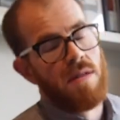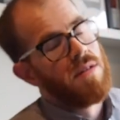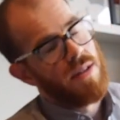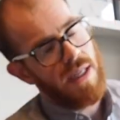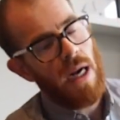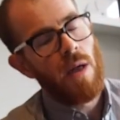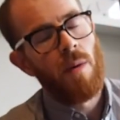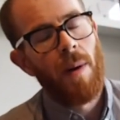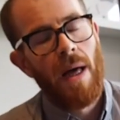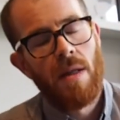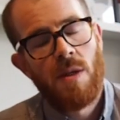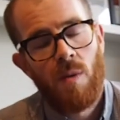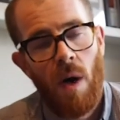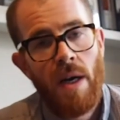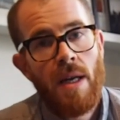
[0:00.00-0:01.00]
tell you about
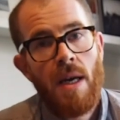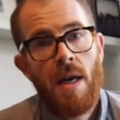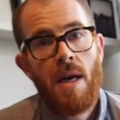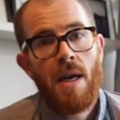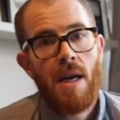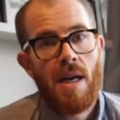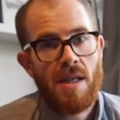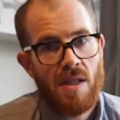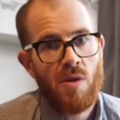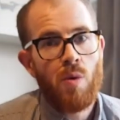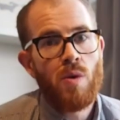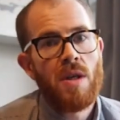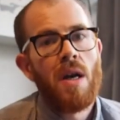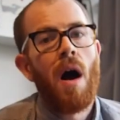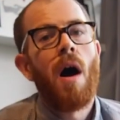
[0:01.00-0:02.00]
this wine, it's
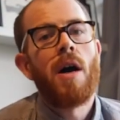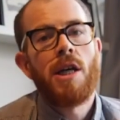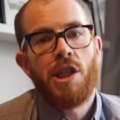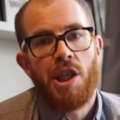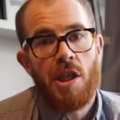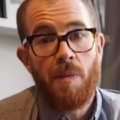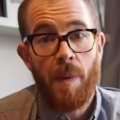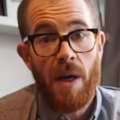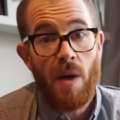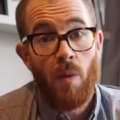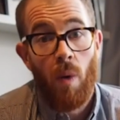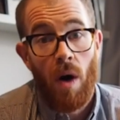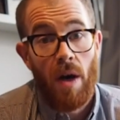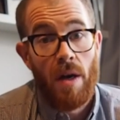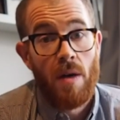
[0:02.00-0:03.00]
called an IGP
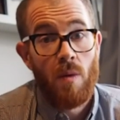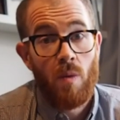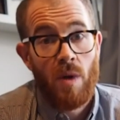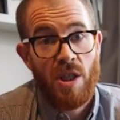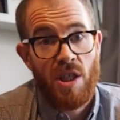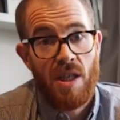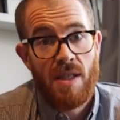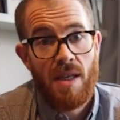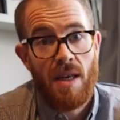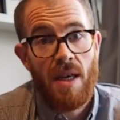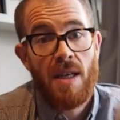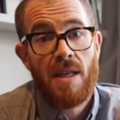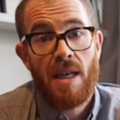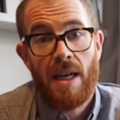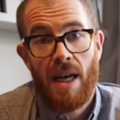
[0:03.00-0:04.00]
wine, which is an
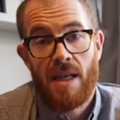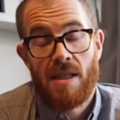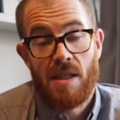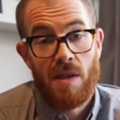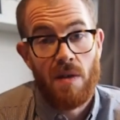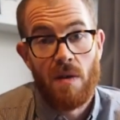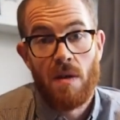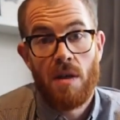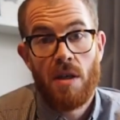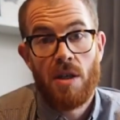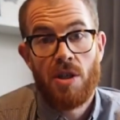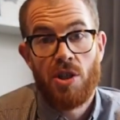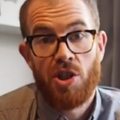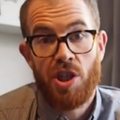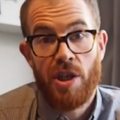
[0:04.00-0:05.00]
Indication
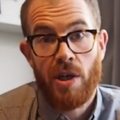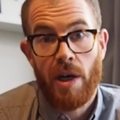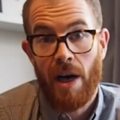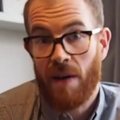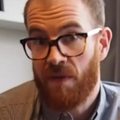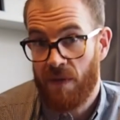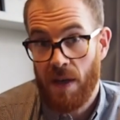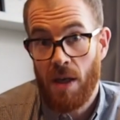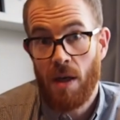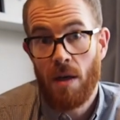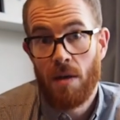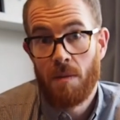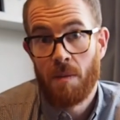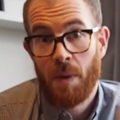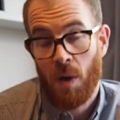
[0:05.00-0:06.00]
Géographie
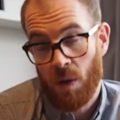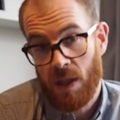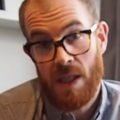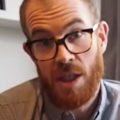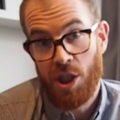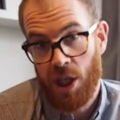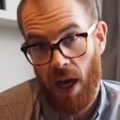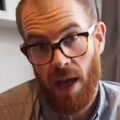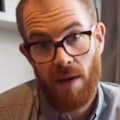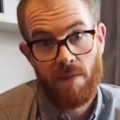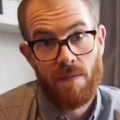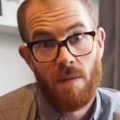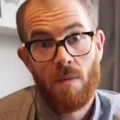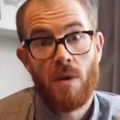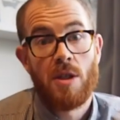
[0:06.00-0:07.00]
Protégée,
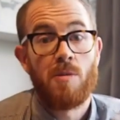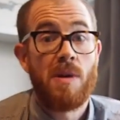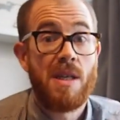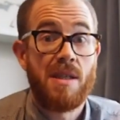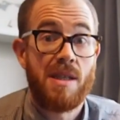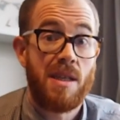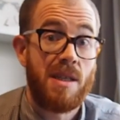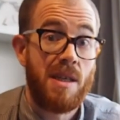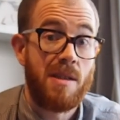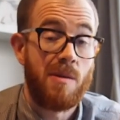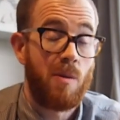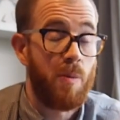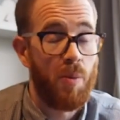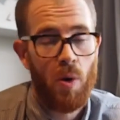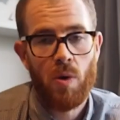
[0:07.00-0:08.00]
which means it is
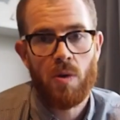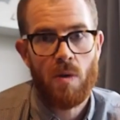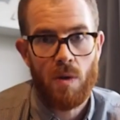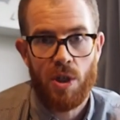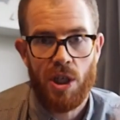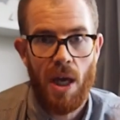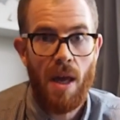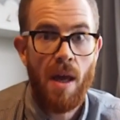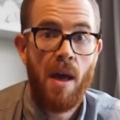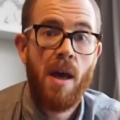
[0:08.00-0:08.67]
protégé,